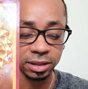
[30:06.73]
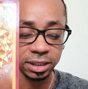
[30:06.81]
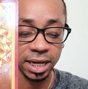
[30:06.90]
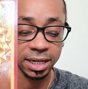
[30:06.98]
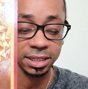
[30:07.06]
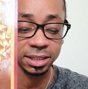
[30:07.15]

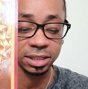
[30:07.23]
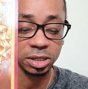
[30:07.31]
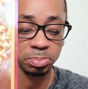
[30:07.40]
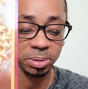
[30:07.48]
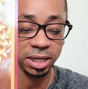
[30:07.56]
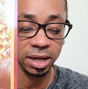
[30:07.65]
Yet, to
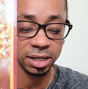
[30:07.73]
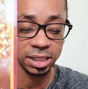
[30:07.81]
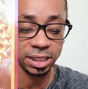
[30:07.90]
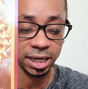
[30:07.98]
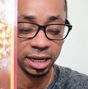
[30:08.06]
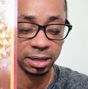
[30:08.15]
be
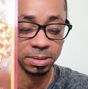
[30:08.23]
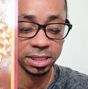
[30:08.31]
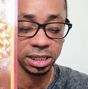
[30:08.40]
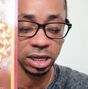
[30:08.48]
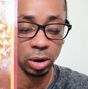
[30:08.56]
untamed is the